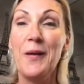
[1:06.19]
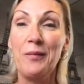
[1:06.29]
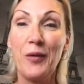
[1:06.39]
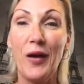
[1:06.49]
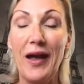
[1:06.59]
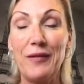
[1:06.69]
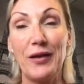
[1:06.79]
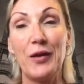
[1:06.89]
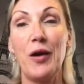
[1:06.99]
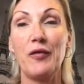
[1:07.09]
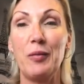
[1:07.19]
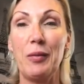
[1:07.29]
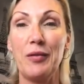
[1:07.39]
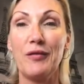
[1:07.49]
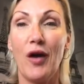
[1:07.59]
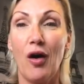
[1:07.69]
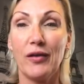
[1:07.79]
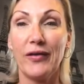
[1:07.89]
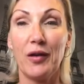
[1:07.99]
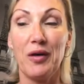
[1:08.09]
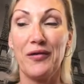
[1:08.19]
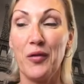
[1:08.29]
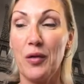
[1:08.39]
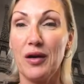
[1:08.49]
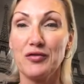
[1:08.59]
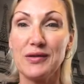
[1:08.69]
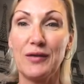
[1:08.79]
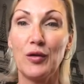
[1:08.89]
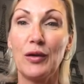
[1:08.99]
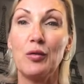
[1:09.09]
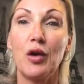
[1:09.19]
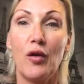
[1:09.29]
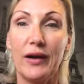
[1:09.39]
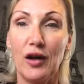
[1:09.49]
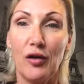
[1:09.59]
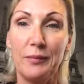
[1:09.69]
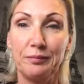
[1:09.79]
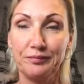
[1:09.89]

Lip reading: I have had quite a few people that have asked, so I thought, well, I'll just give you a little guideline.